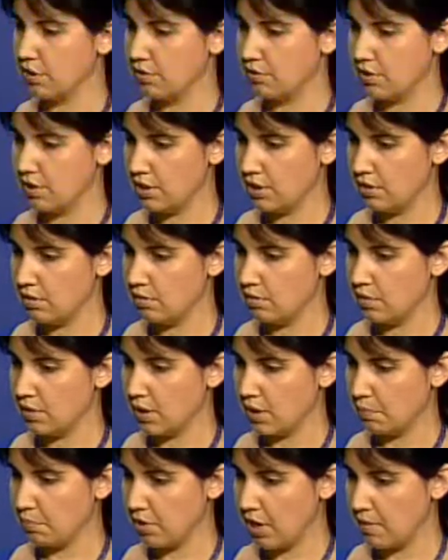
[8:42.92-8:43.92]
you do
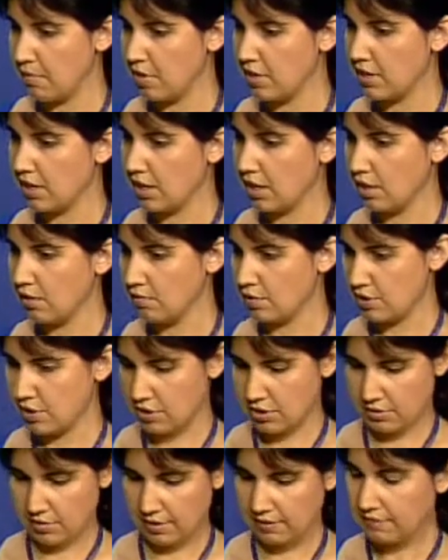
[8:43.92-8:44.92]
the primary care, which
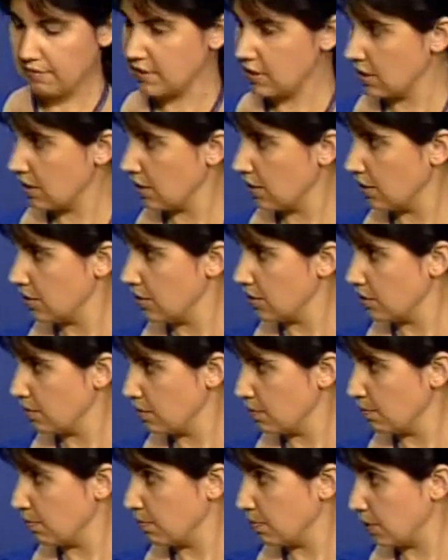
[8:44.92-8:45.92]
is doing physicals. You
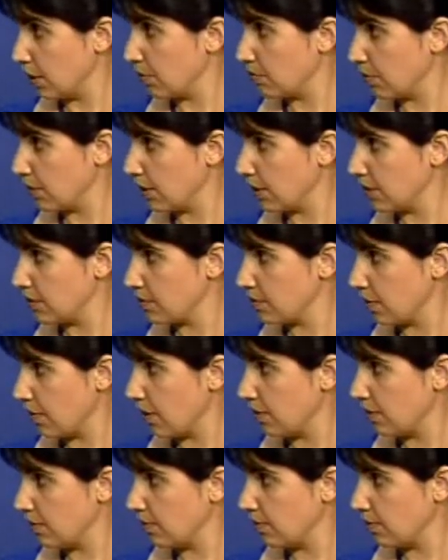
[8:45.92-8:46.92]
do blood work as
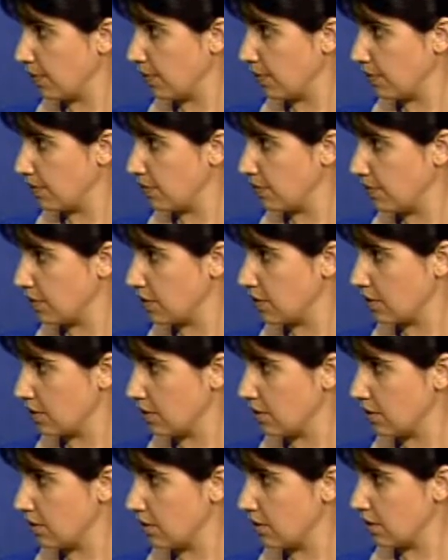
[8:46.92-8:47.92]
well with those
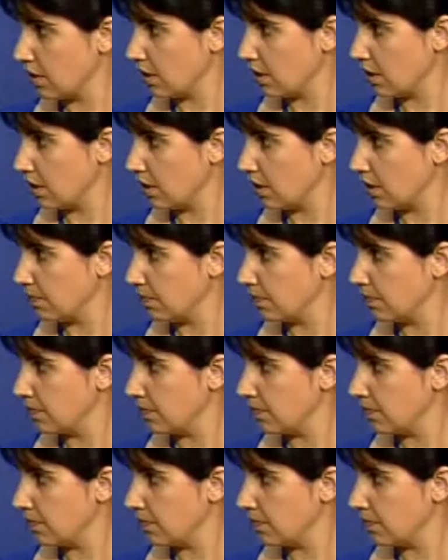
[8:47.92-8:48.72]
physicals. Um,